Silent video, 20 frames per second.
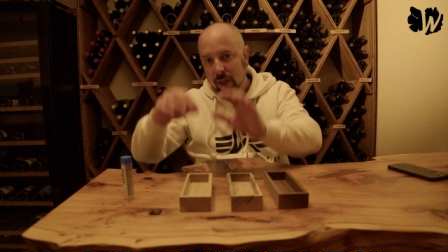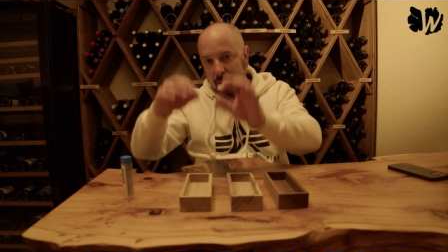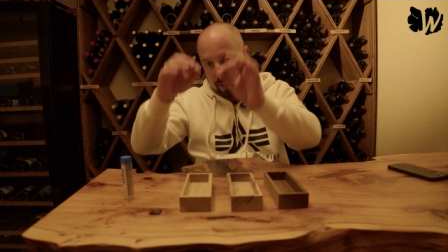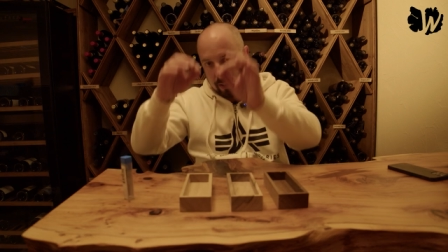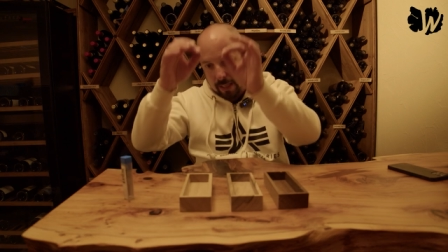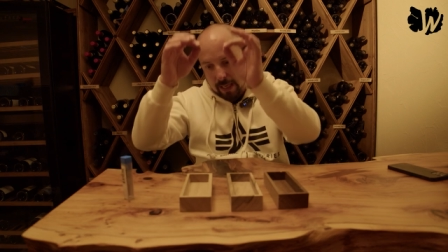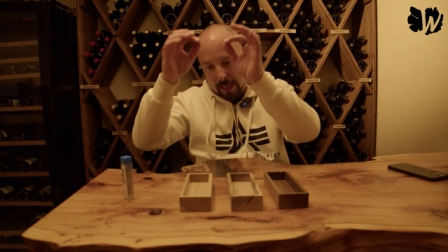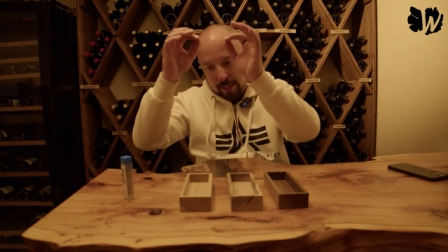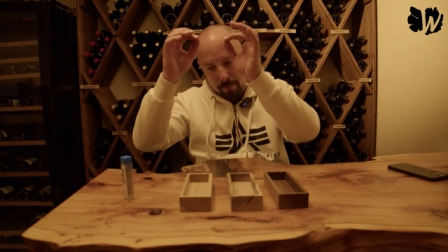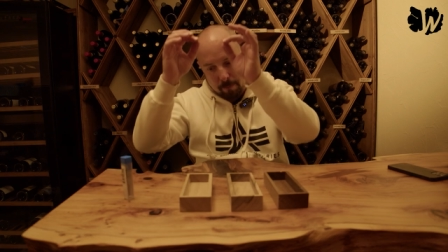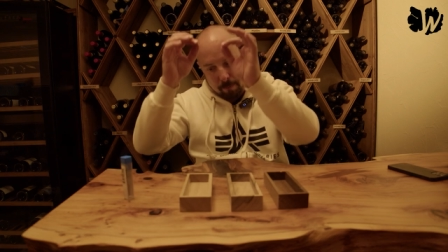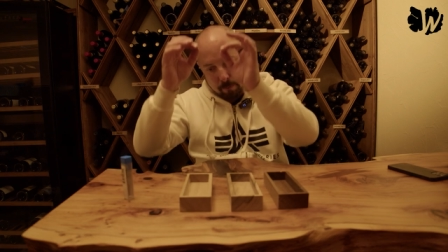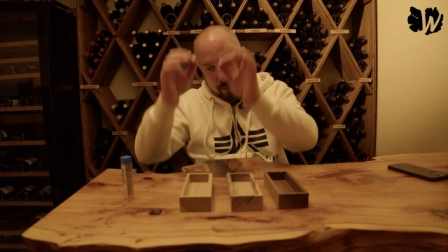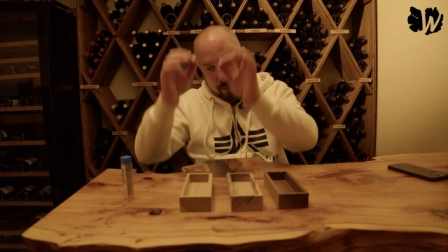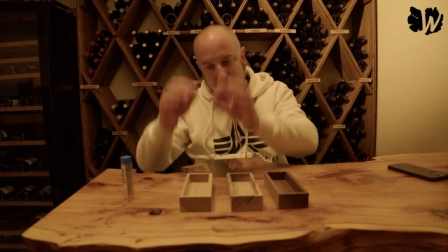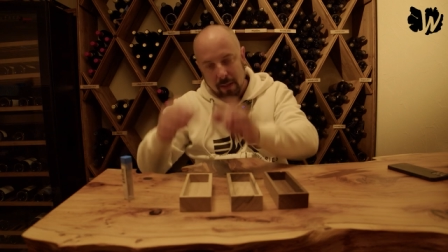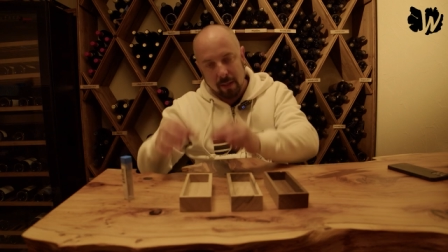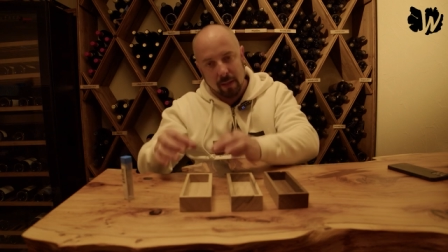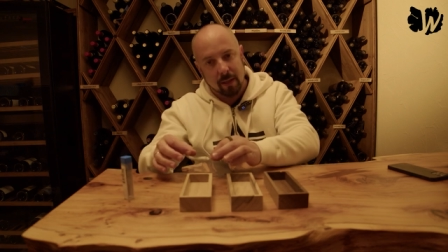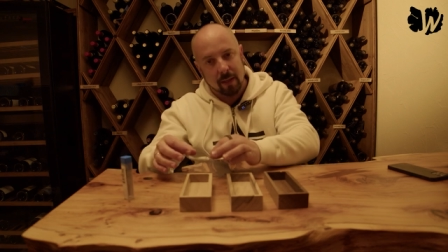like
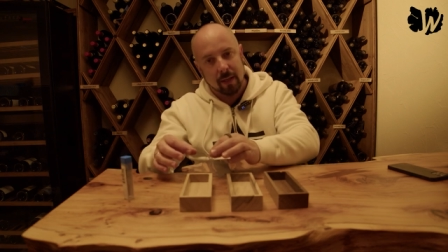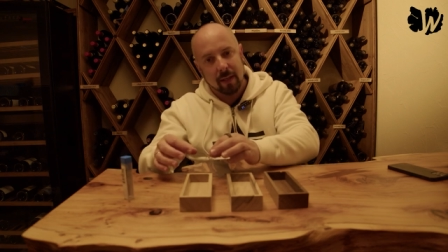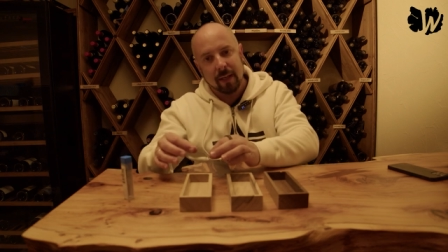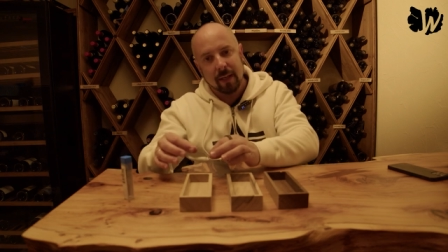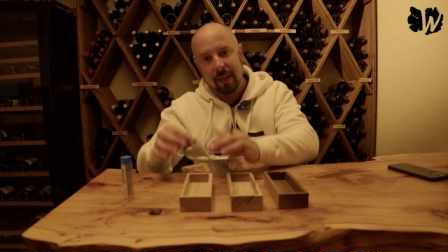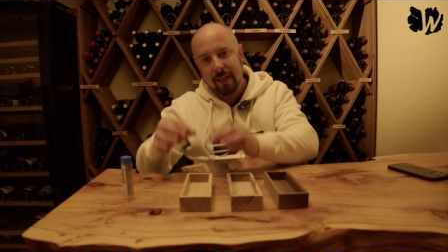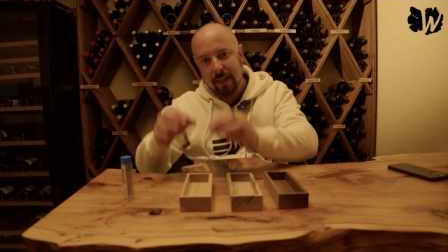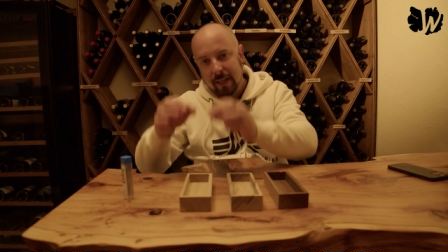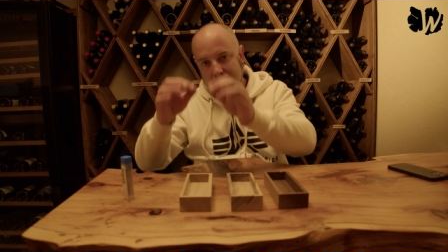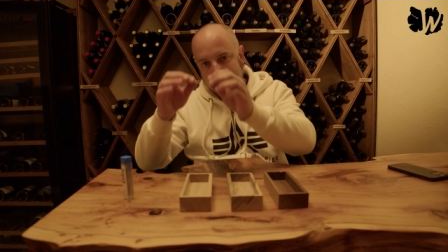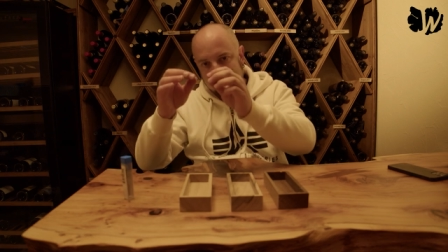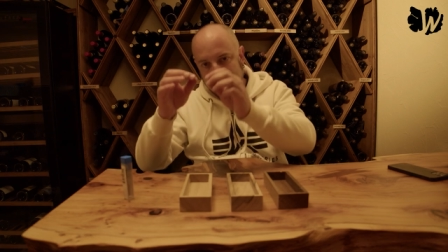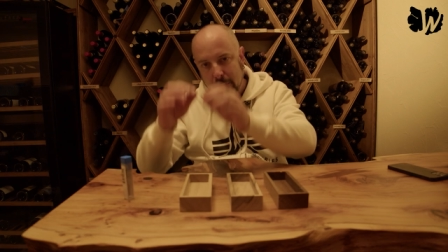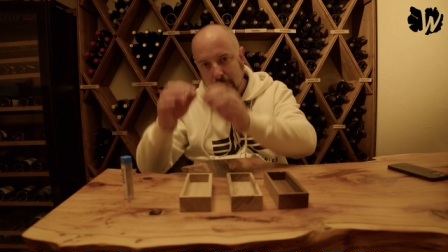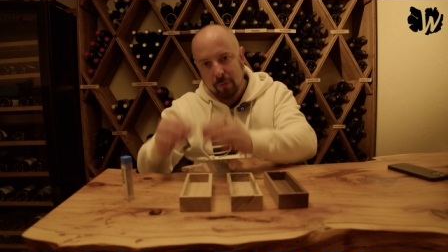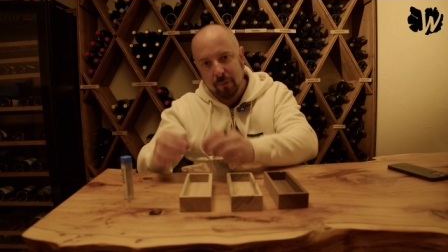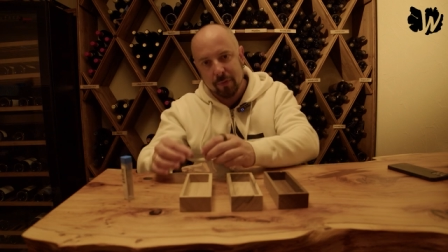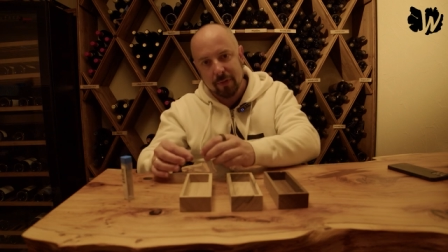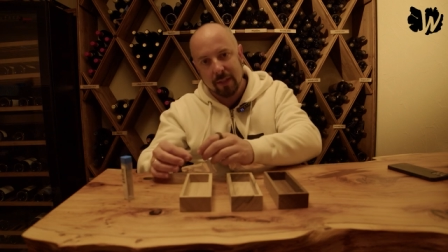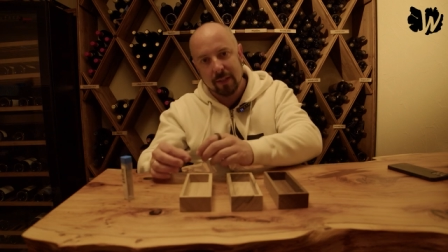butter, it
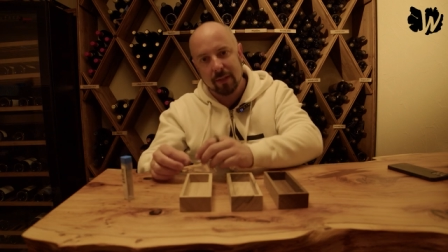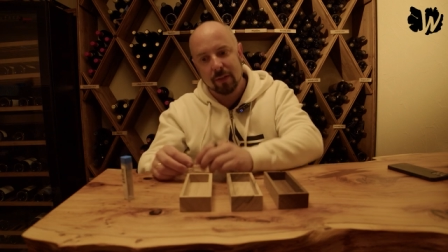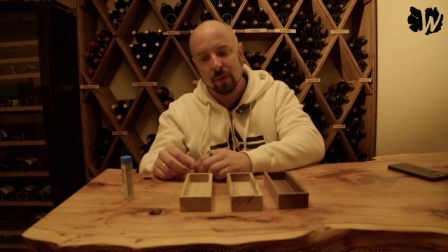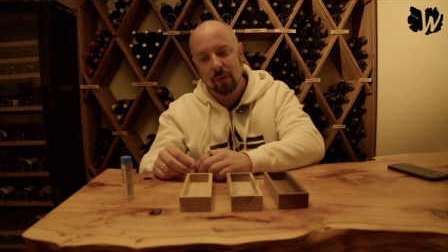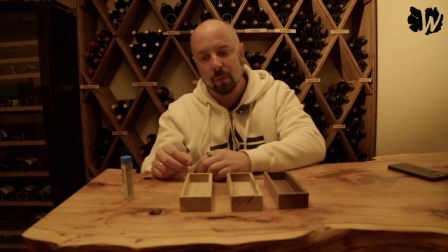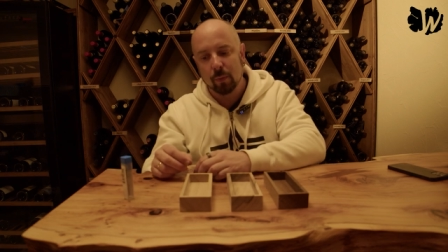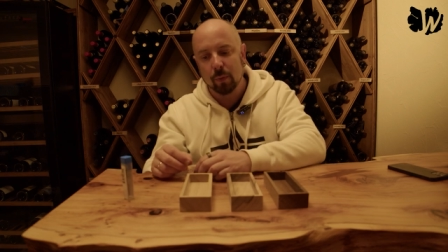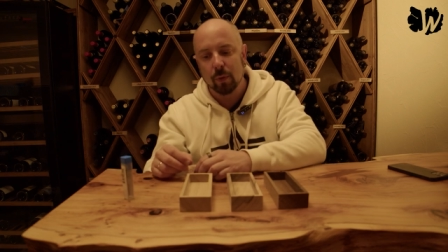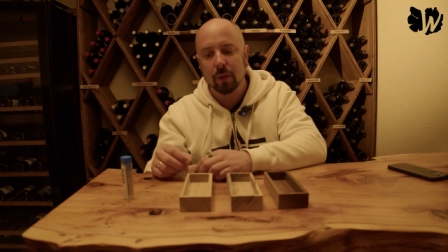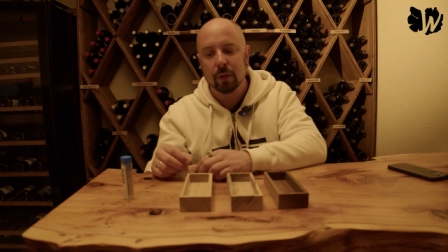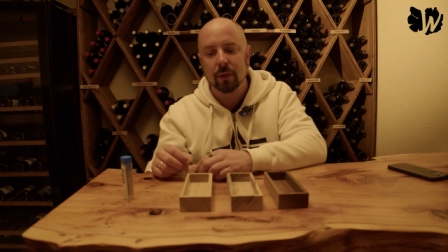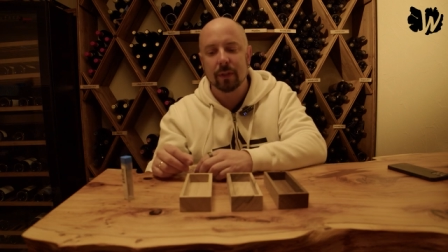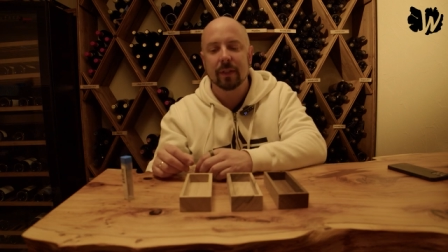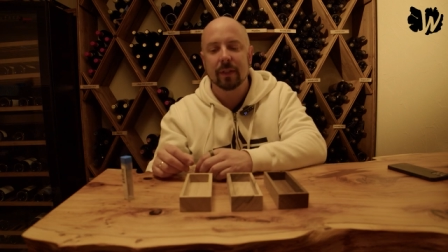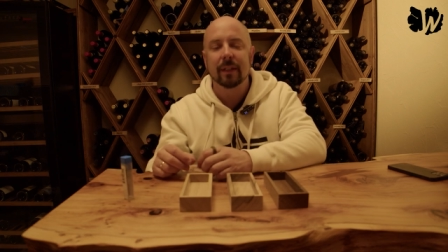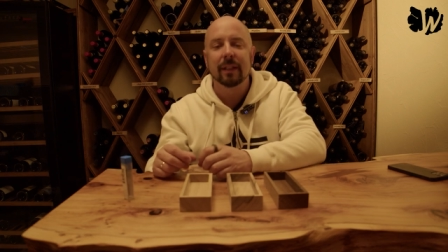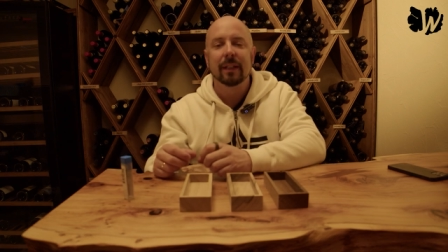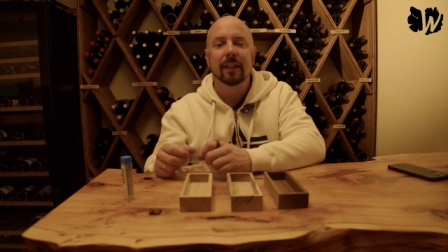moves into the wood,